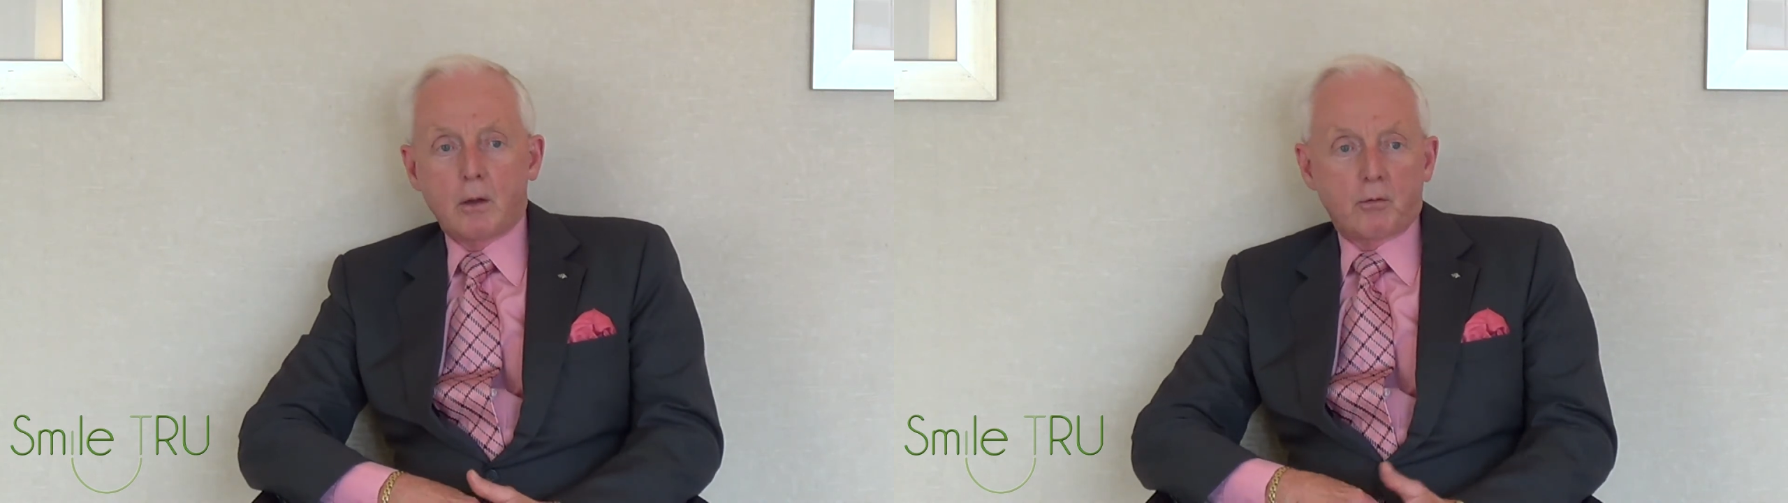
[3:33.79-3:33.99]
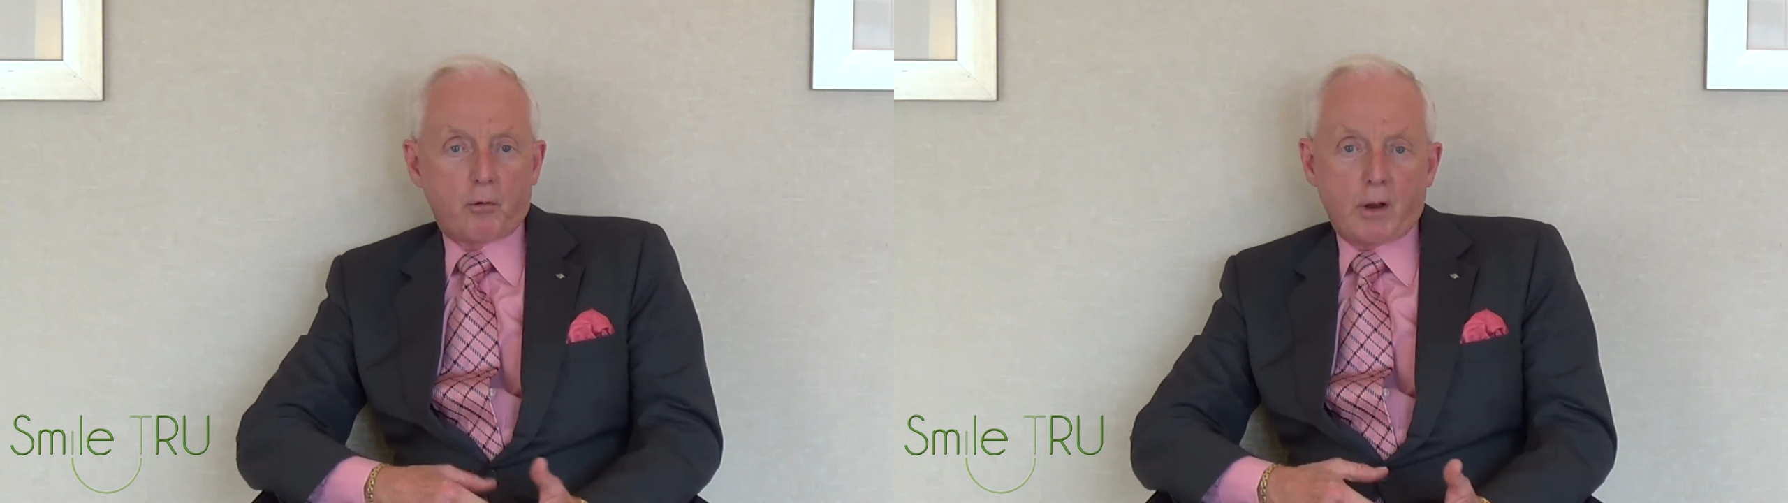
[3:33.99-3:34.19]

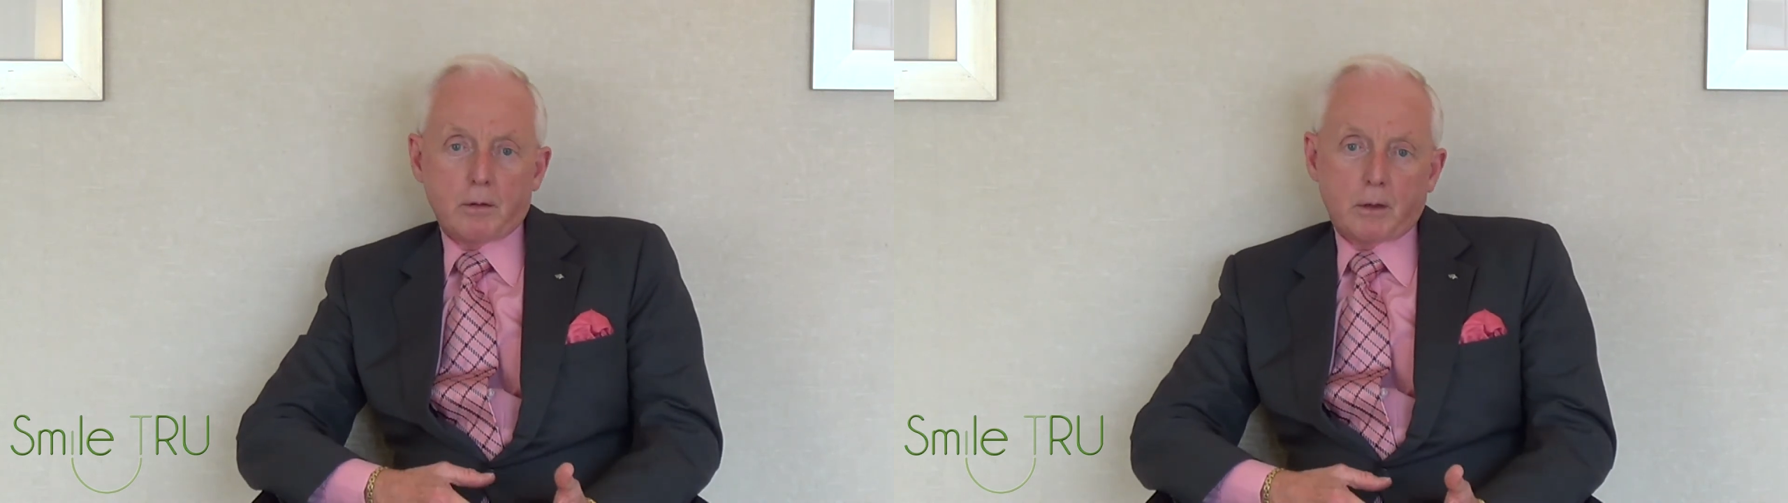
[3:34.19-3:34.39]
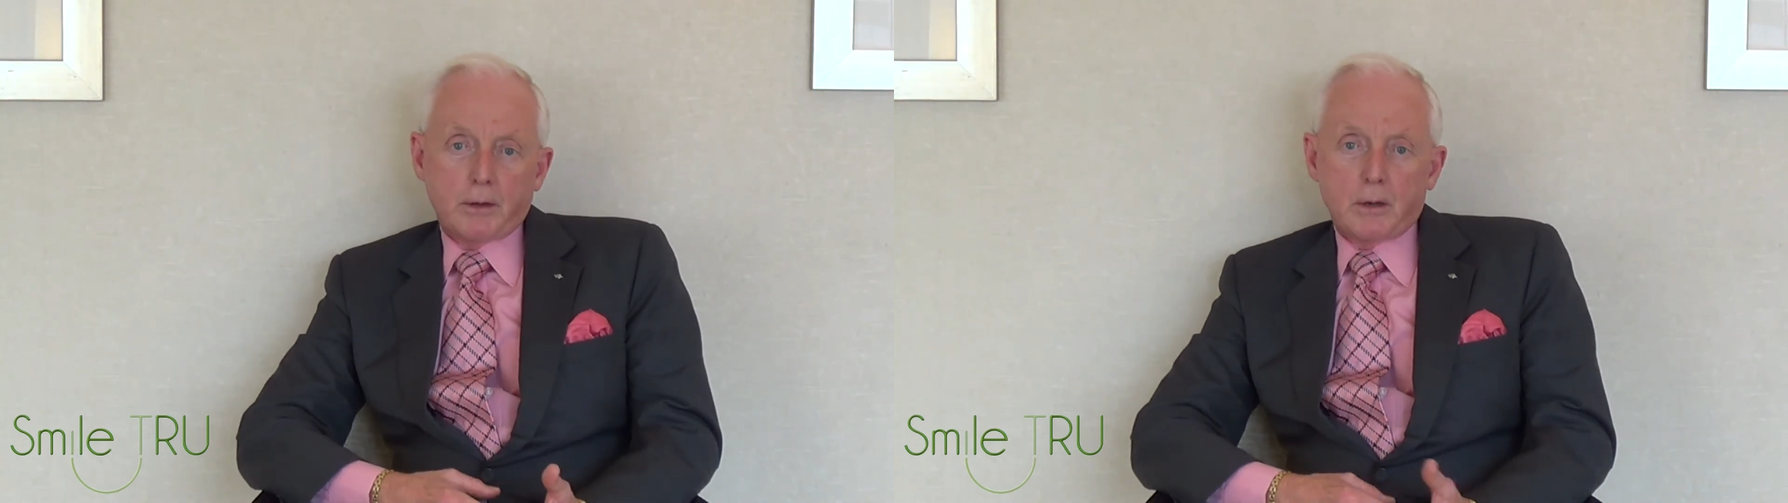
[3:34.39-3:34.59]

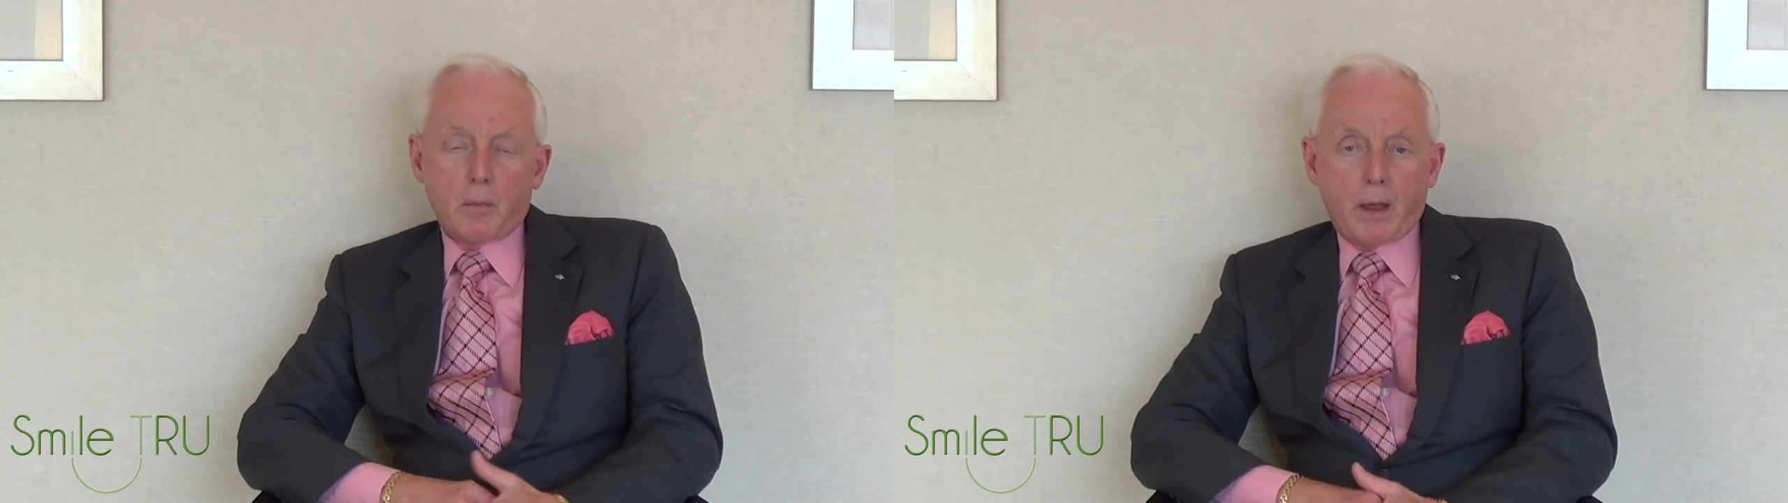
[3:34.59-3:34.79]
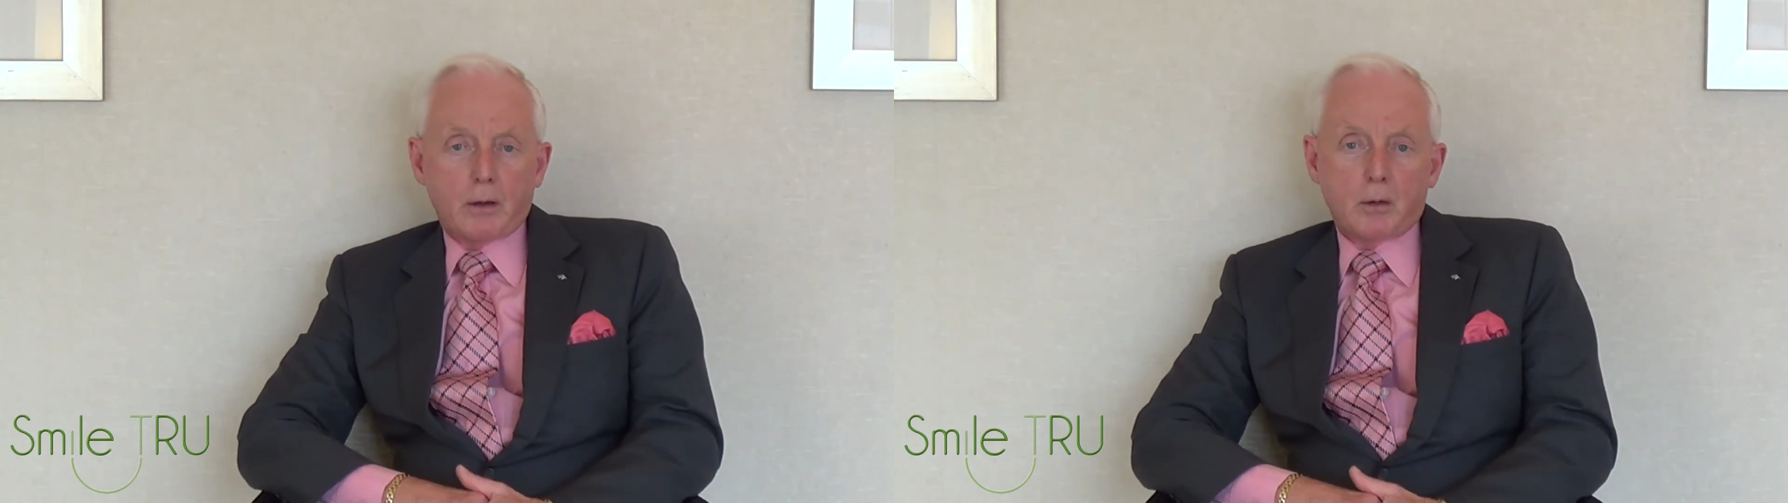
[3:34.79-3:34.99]
translating
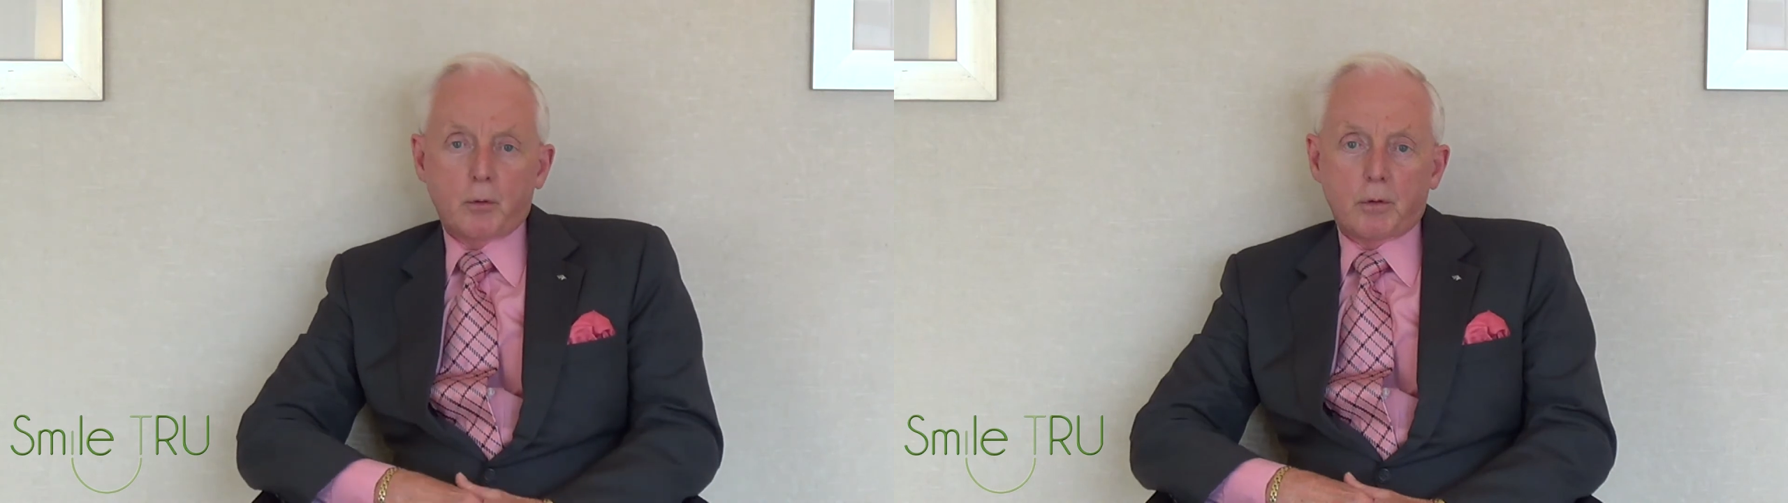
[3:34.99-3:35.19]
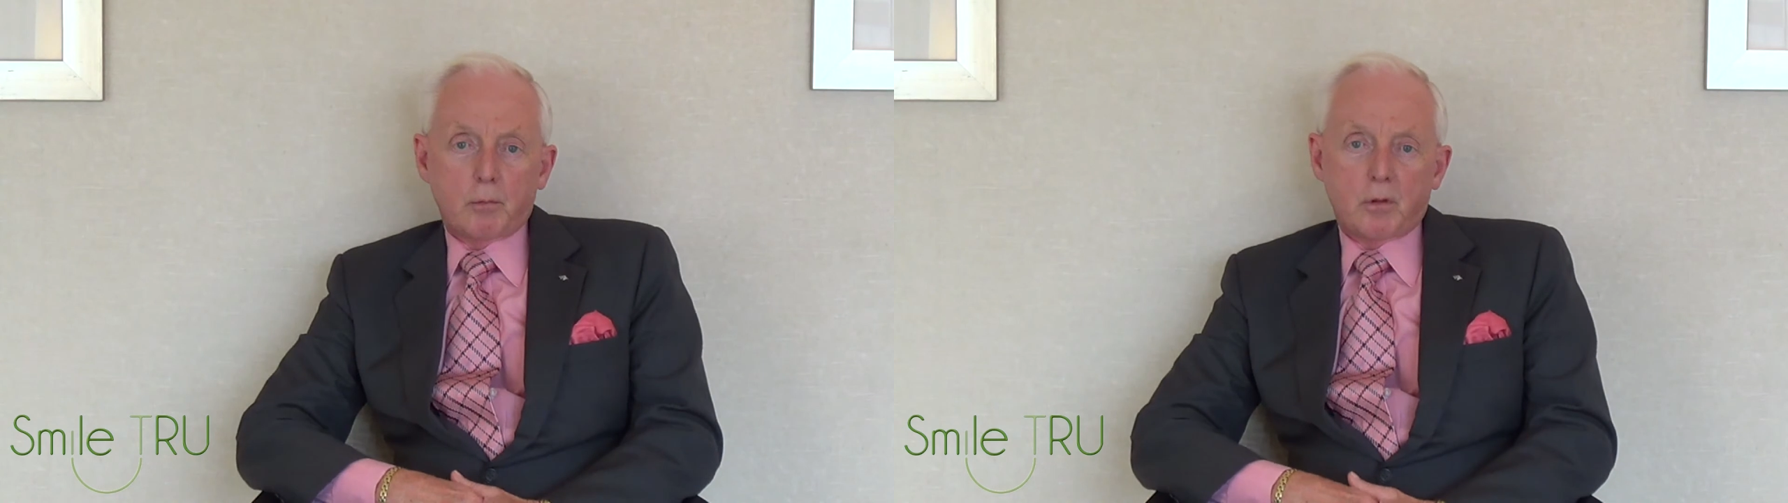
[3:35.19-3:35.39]

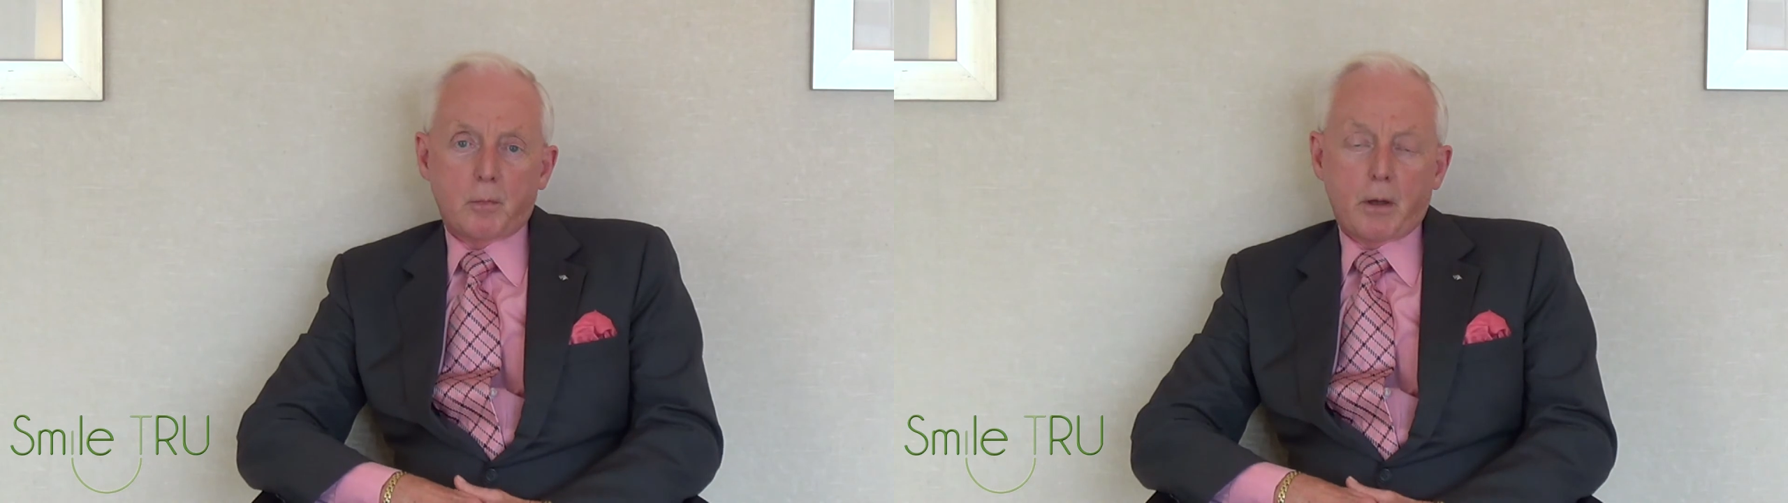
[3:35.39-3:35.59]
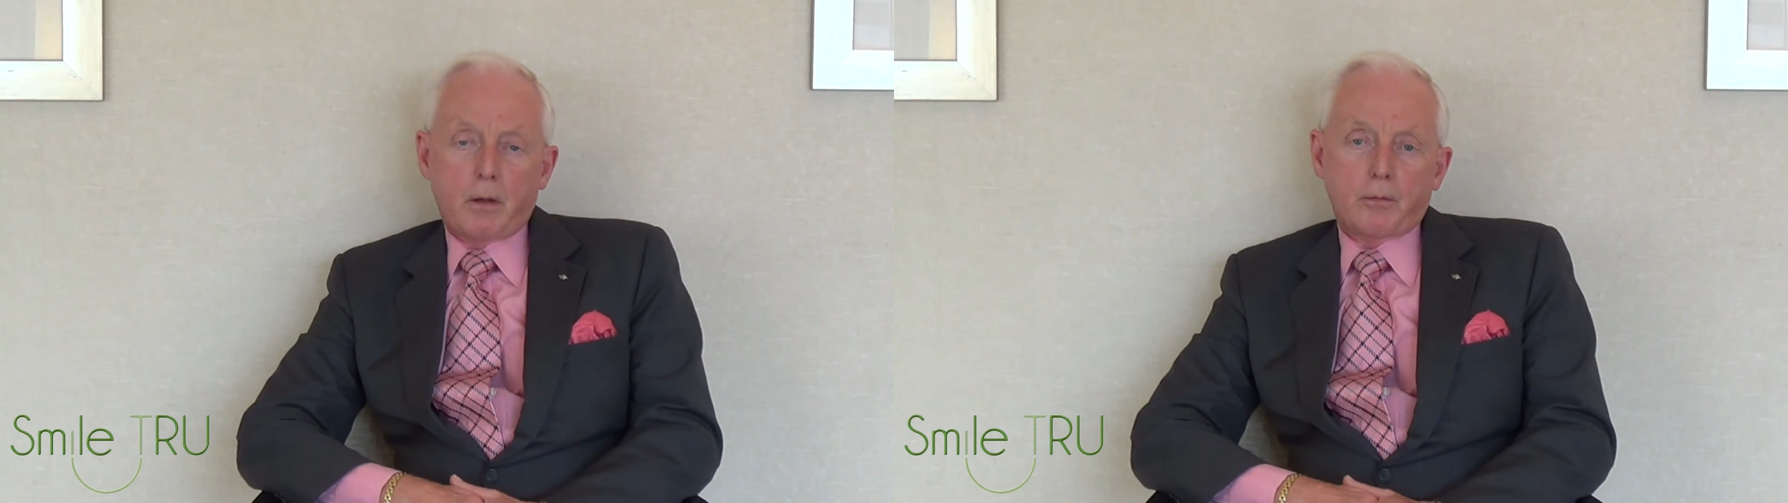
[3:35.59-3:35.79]
mandibles with
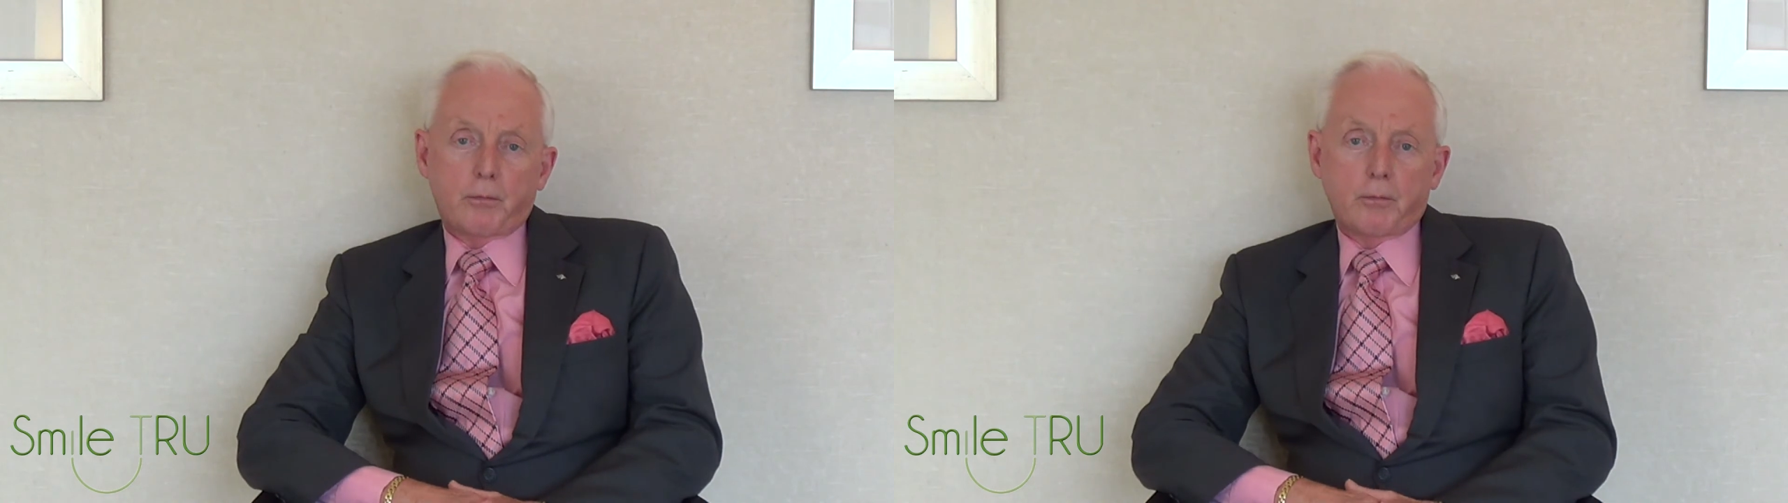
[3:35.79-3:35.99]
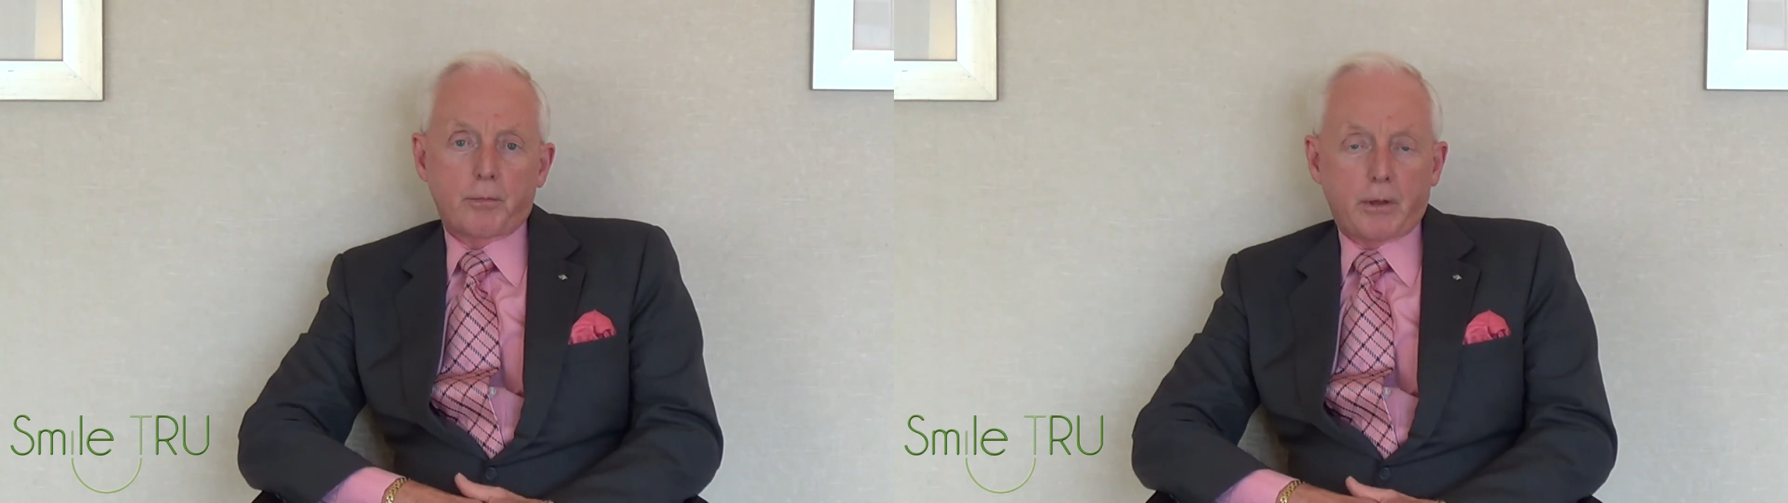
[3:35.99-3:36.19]
Smile TRU,